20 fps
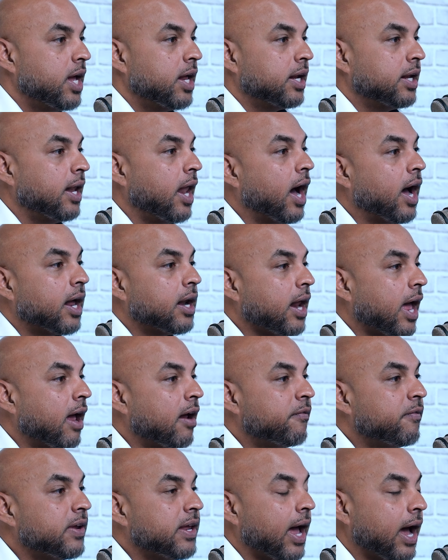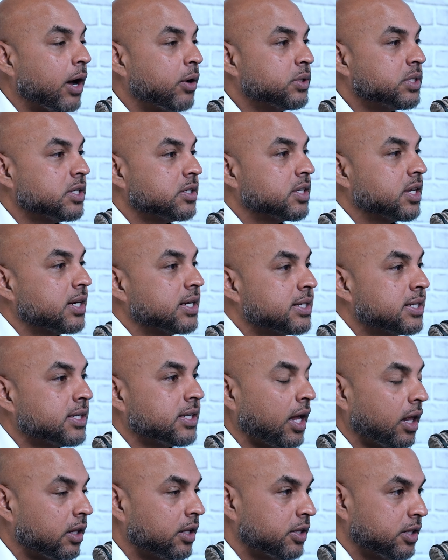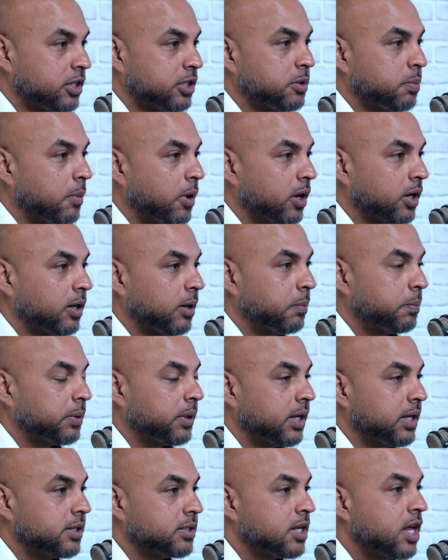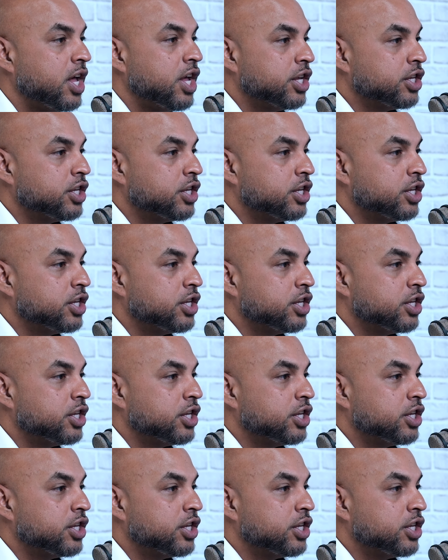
Not every house is going to sell in this marketplace.